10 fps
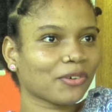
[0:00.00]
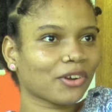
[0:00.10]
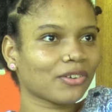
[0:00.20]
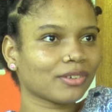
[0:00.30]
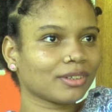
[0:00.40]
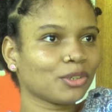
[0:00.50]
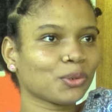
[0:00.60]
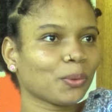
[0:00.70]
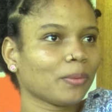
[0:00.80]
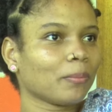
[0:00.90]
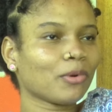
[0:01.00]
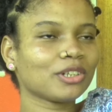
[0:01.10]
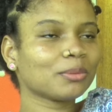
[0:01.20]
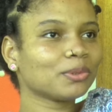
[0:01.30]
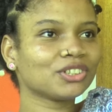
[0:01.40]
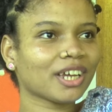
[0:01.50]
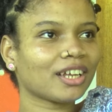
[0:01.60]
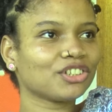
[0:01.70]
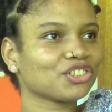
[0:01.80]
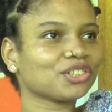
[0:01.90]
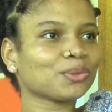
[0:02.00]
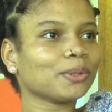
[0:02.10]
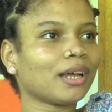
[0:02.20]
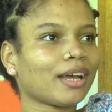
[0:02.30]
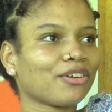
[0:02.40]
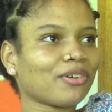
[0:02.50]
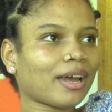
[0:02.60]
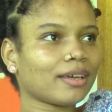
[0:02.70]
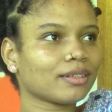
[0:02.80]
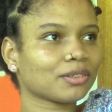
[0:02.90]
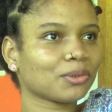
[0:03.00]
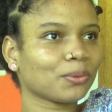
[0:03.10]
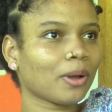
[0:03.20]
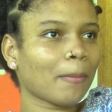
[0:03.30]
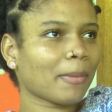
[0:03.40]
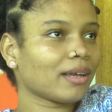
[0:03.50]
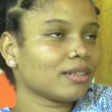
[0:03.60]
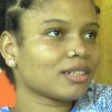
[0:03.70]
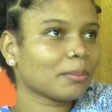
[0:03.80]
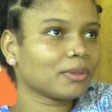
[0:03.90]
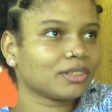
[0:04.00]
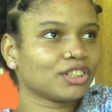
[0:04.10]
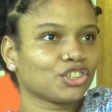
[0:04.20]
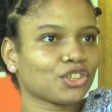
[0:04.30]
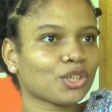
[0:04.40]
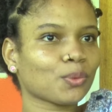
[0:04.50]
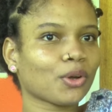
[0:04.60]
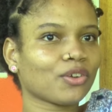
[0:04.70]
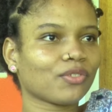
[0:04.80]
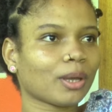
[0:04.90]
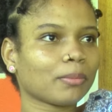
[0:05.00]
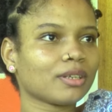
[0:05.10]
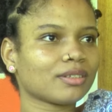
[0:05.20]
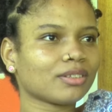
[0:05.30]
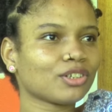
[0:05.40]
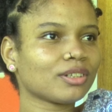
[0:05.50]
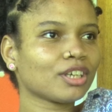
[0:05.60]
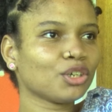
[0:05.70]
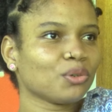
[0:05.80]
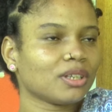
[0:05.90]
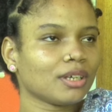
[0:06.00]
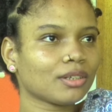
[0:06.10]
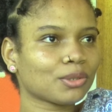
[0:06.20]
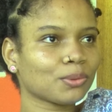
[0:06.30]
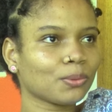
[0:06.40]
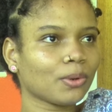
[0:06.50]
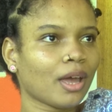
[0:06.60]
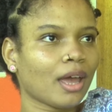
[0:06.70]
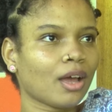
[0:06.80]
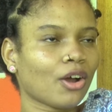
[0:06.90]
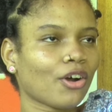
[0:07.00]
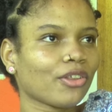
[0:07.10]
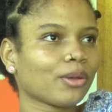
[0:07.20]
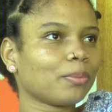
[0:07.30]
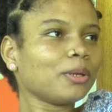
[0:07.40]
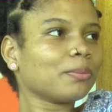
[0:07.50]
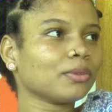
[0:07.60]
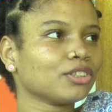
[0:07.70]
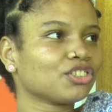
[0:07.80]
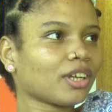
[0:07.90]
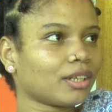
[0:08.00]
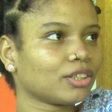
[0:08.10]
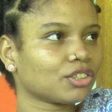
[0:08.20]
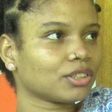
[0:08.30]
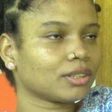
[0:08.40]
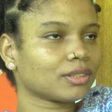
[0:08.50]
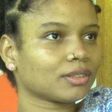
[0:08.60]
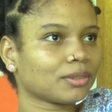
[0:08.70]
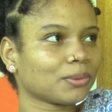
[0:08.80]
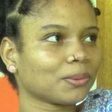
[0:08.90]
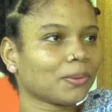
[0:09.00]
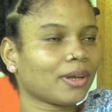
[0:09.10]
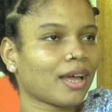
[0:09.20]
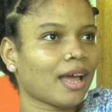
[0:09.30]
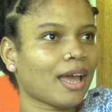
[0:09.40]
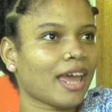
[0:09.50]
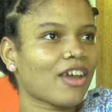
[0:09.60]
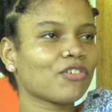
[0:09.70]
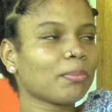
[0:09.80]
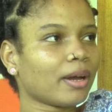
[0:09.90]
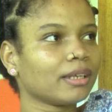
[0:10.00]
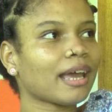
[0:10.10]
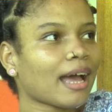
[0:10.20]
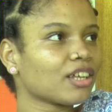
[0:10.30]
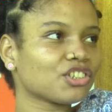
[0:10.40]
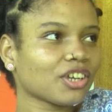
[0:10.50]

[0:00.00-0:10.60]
where, you know, multiple challenges will arise, you know. My disability is just one of them. It's nothing unique to other people's challenges, you know. Everybody has